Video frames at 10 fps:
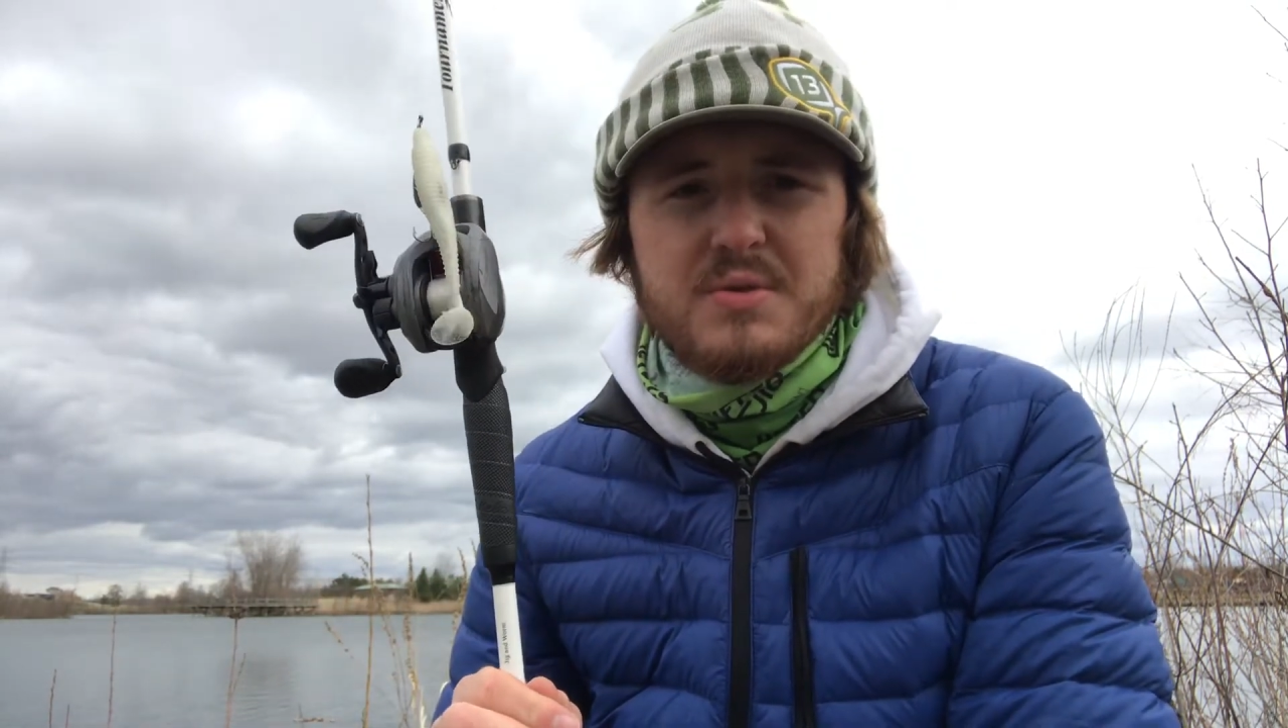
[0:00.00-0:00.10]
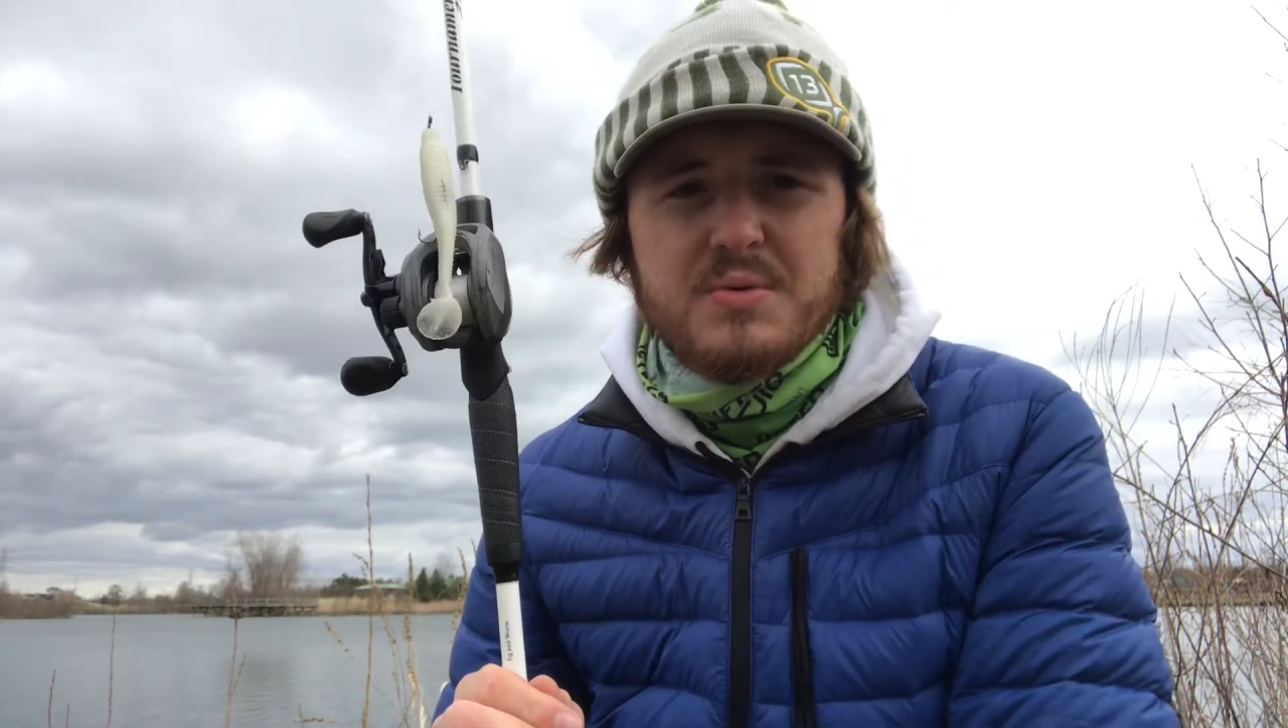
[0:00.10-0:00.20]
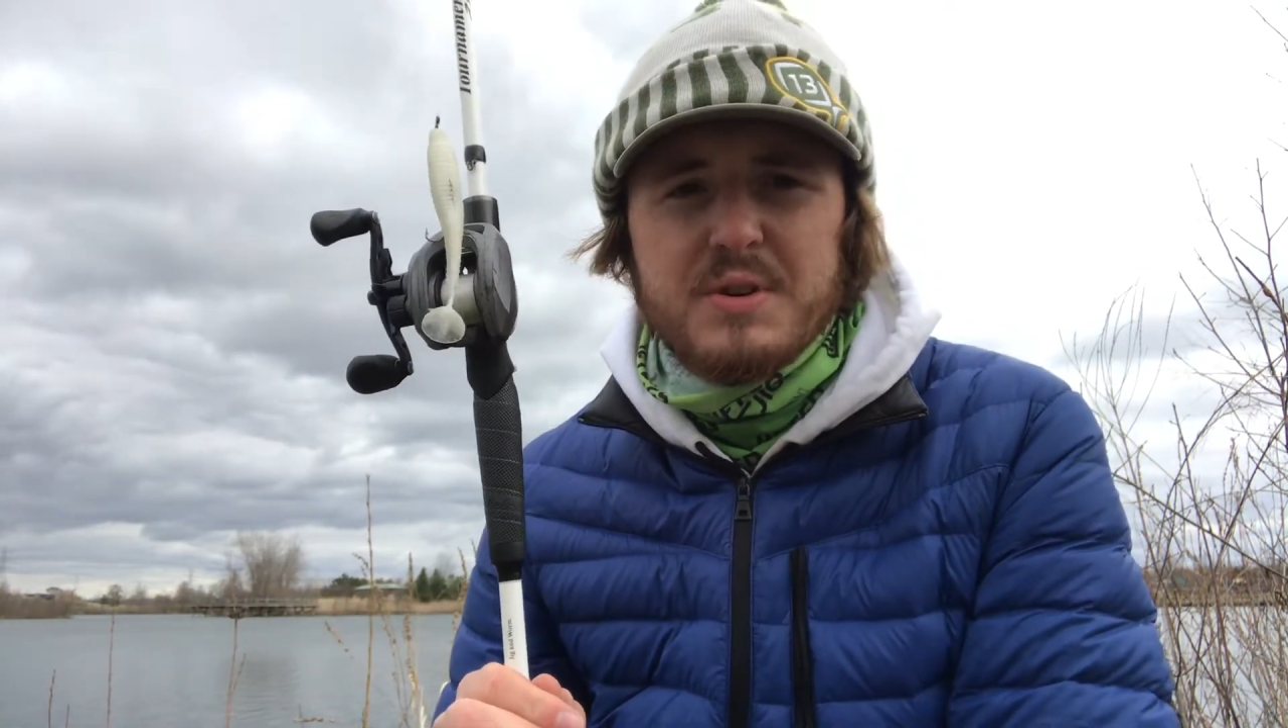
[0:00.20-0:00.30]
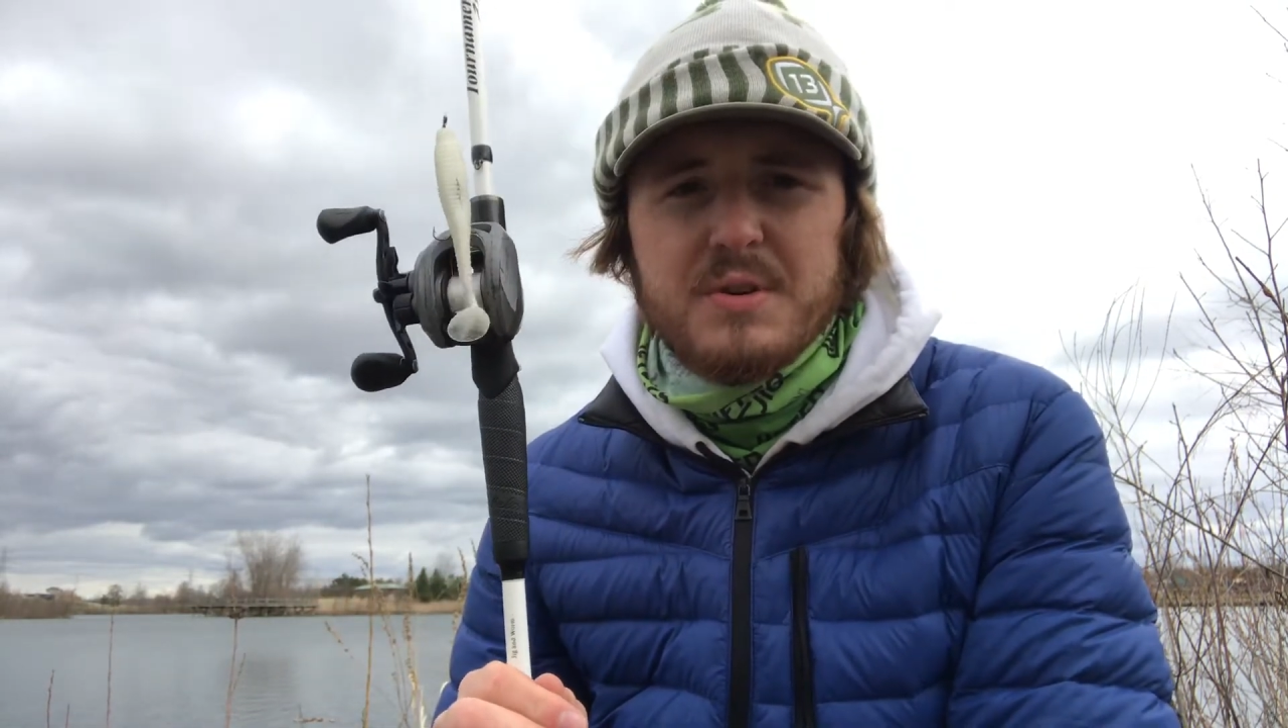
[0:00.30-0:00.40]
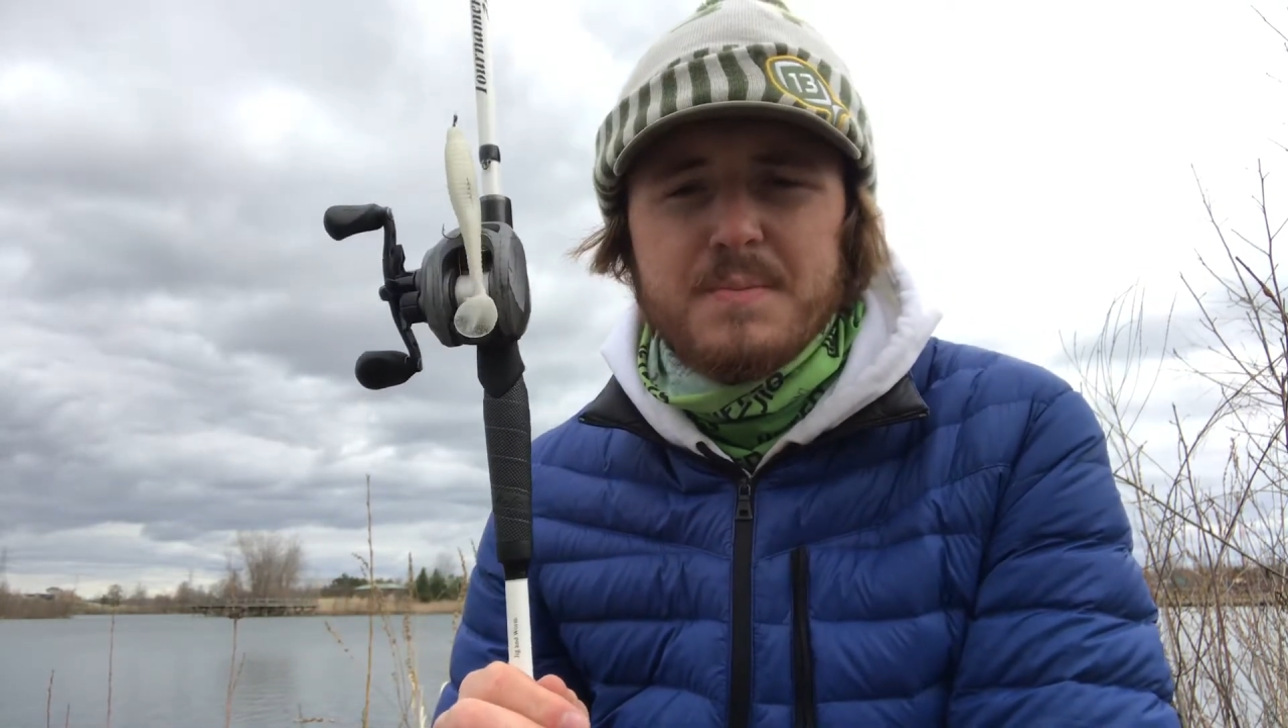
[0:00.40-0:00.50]

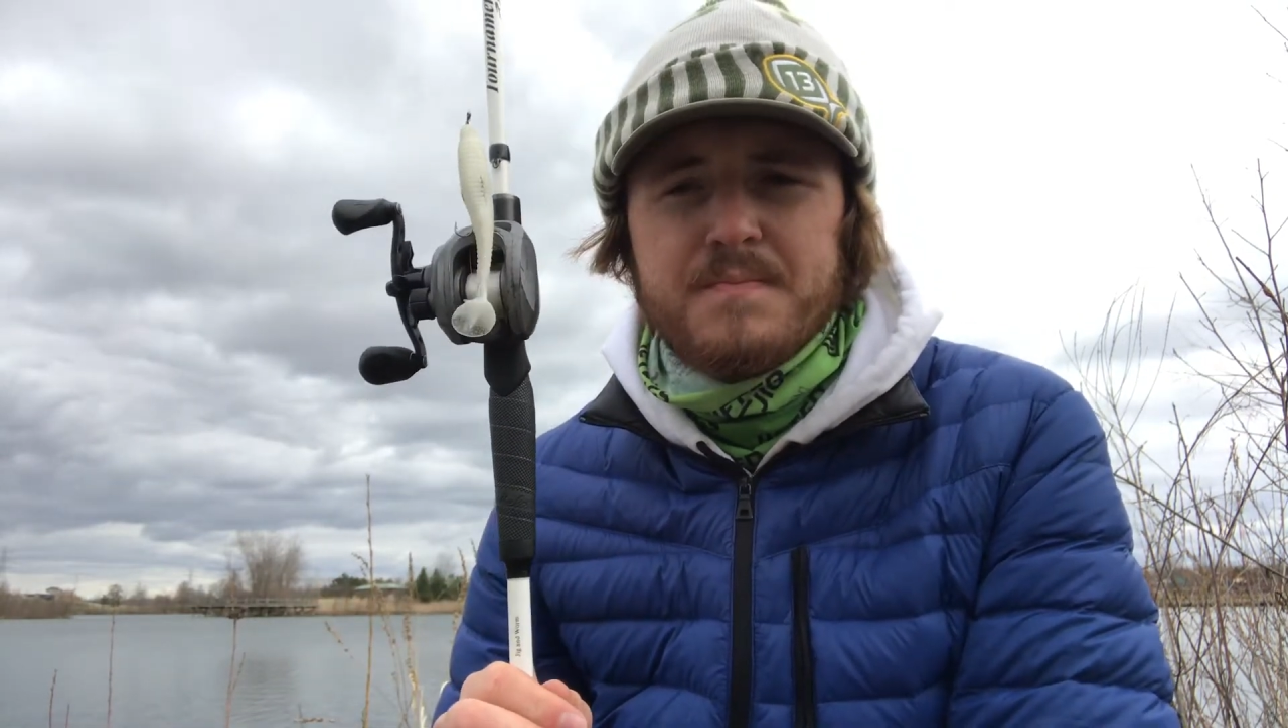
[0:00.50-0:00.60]
reel,